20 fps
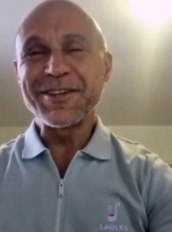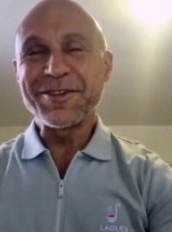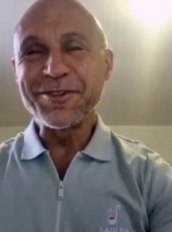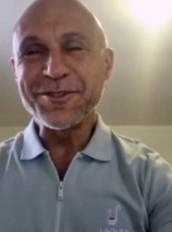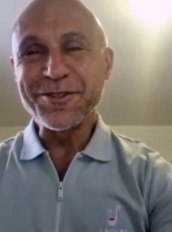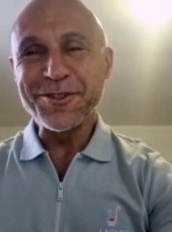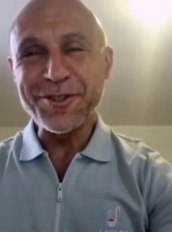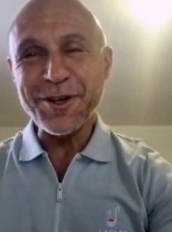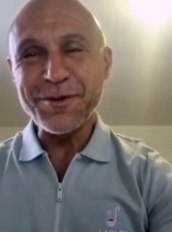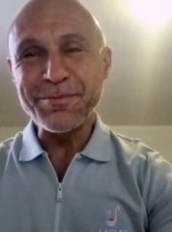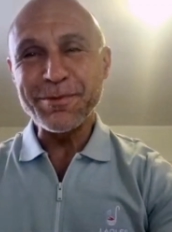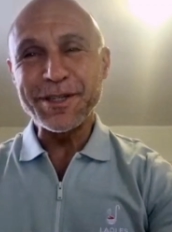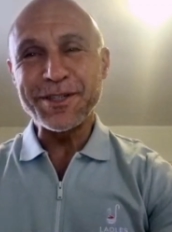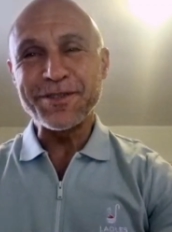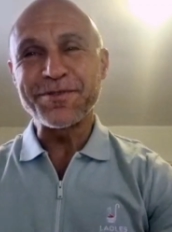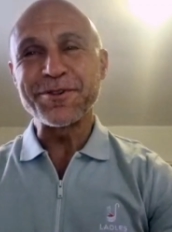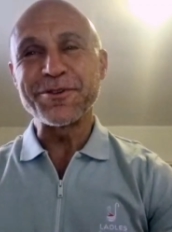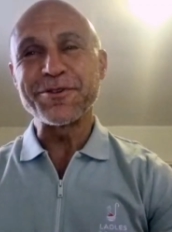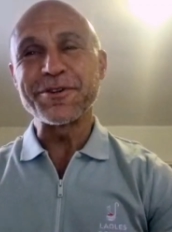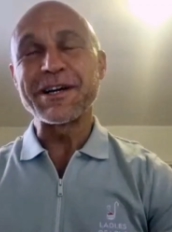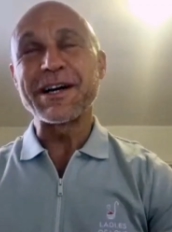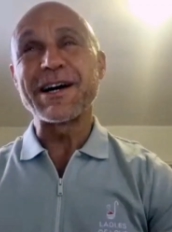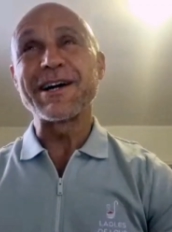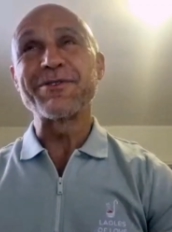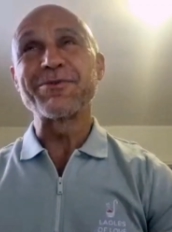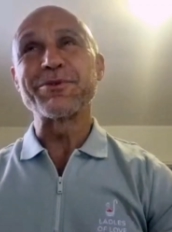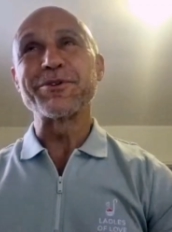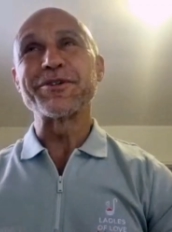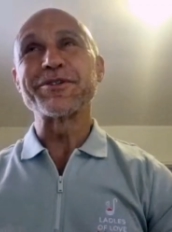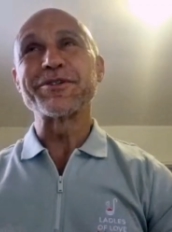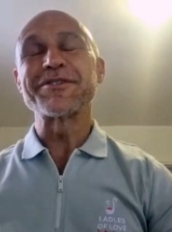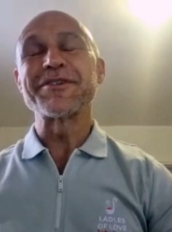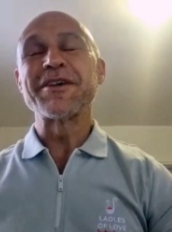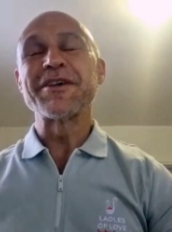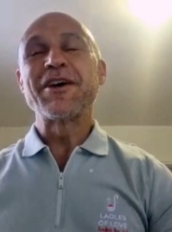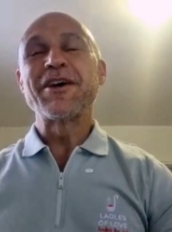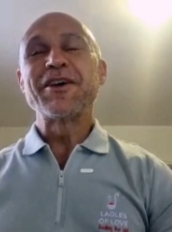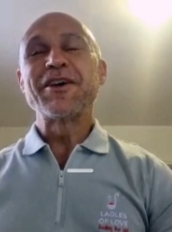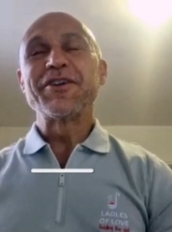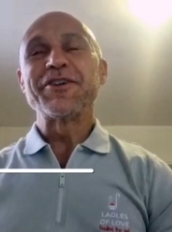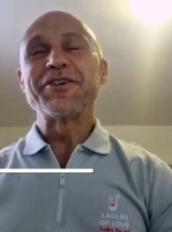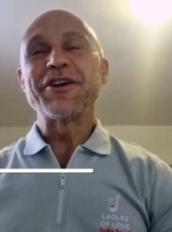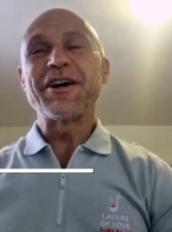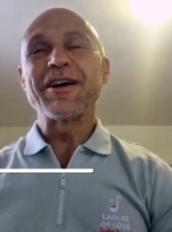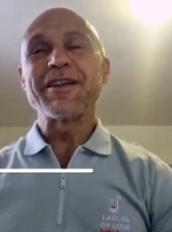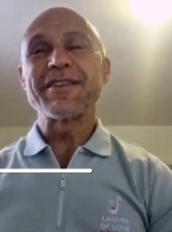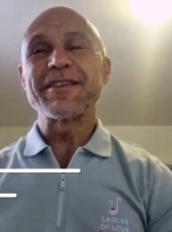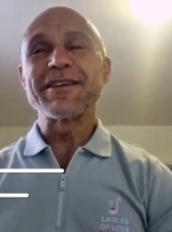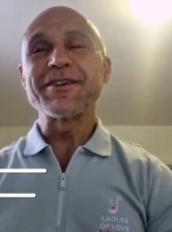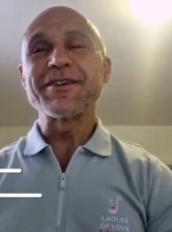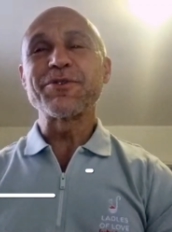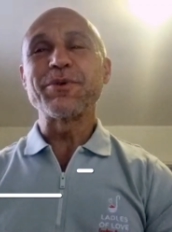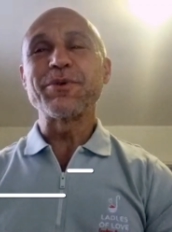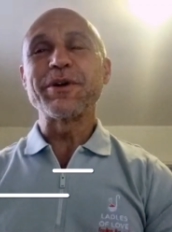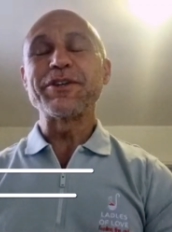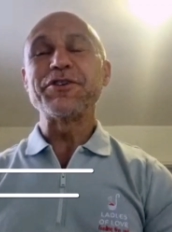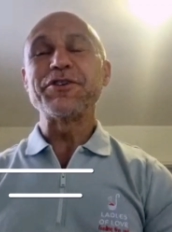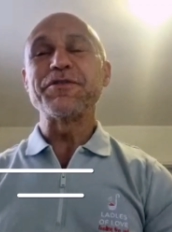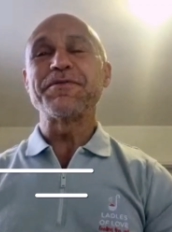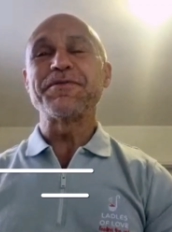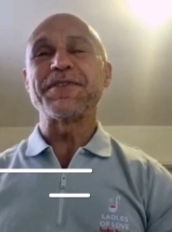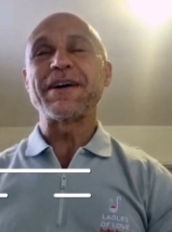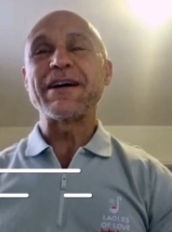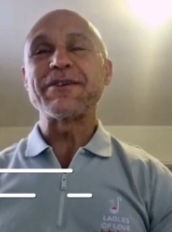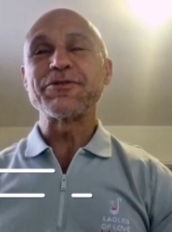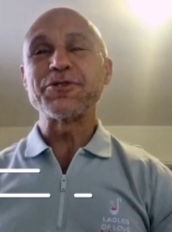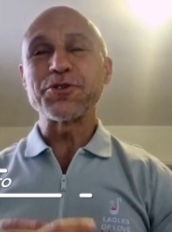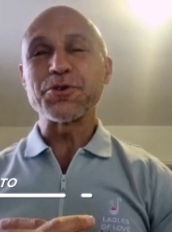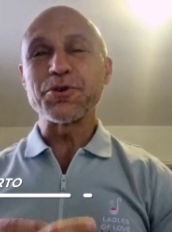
you so much for your kind words. You know, I think when you found your